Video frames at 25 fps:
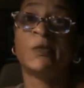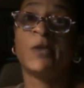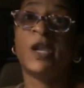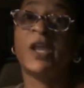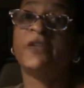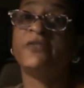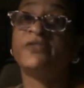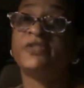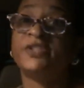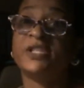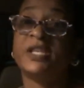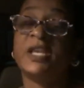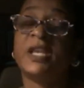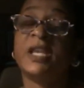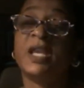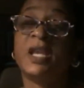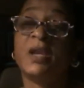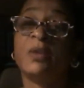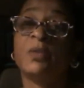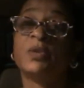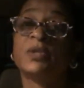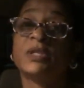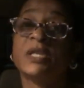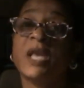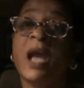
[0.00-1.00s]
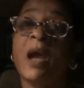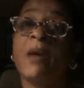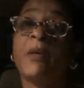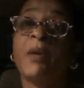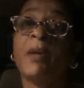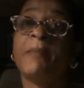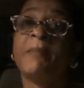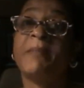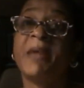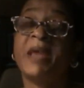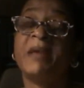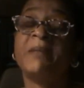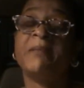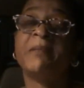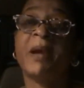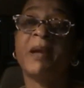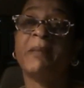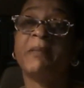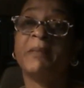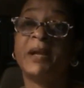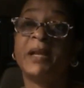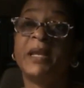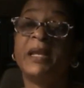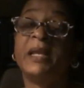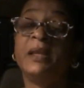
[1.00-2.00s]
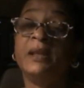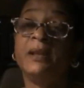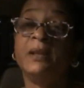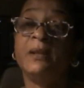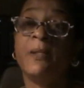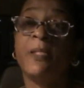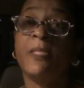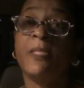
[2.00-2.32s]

if singing was how I made my money,